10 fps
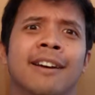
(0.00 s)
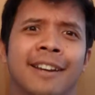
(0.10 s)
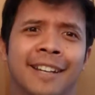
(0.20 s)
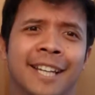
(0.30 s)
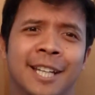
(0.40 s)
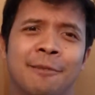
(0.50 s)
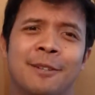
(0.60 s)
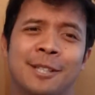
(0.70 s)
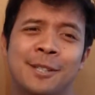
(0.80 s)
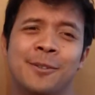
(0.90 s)
in academia
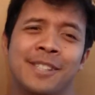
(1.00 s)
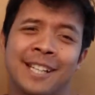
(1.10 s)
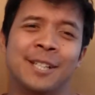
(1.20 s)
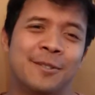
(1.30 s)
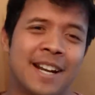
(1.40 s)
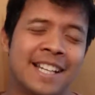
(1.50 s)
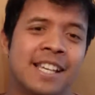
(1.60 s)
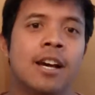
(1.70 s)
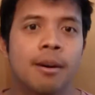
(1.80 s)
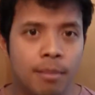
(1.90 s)
just to tickle rats.
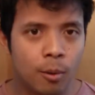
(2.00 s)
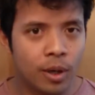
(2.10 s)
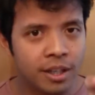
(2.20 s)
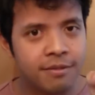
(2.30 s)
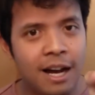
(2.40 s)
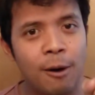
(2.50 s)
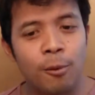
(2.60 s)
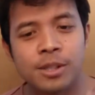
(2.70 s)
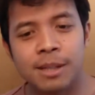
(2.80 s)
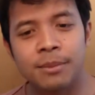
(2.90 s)
But what he
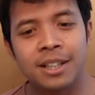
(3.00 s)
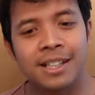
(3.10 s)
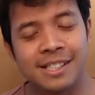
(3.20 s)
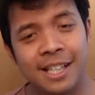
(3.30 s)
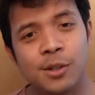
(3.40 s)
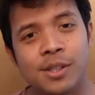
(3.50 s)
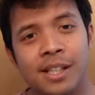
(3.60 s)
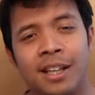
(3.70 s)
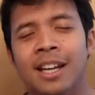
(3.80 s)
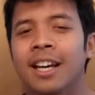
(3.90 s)
found was something that's
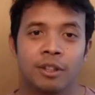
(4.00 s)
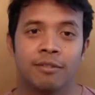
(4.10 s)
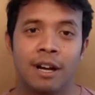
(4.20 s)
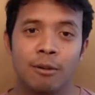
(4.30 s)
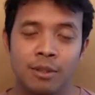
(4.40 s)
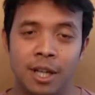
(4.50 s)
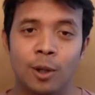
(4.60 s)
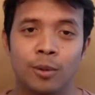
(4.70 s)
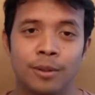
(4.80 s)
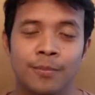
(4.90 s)
interesting. He found
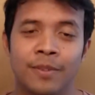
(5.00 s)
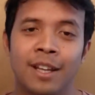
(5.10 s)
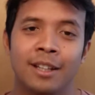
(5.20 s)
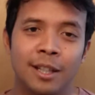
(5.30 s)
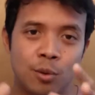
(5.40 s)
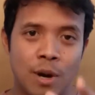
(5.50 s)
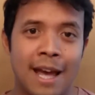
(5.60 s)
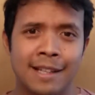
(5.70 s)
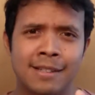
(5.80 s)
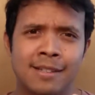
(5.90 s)
out that
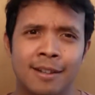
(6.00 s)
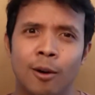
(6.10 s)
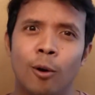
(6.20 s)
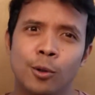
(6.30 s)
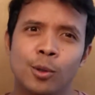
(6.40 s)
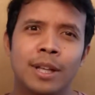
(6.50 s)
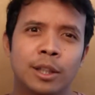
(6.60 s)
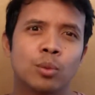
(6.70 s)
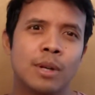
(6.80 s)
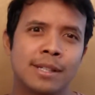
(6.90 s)
rats also like
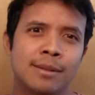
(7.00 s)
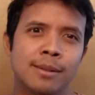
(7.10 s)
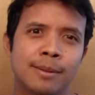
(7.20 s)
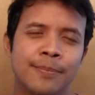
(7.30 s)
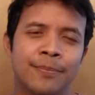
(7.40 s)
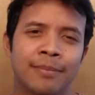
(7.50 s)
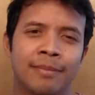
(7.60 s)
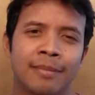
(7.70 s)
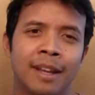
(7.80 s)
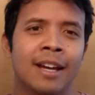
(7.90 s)
to wrestle.
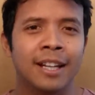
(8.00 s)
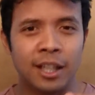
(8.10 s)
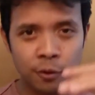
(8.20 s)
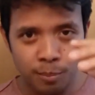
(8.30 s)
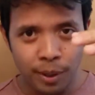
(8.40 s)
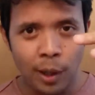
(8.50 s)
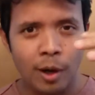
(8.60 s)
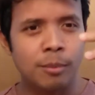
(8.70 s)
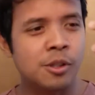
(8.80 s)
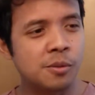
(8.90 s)
Now if you pair
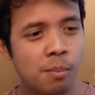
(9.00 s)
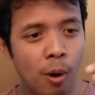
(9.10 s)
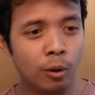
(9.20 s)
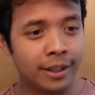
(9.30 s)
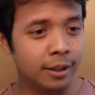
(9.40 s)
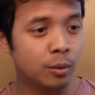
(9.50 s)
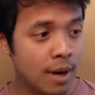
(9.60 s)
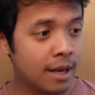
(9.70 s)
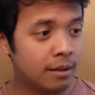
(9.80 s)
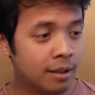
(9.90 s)
up a small little
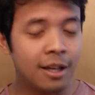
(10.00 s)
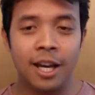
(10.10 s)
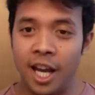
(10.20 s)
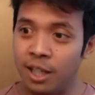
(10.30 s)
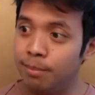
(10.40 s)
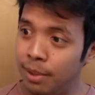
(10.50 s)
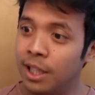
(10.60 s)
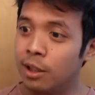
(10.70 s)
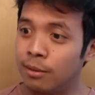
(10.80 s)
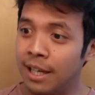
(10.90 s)
rat and a
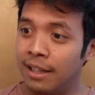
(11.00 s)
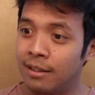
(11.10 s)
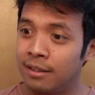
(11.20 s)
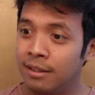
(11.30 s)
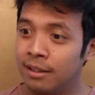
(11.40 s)
bigger rat,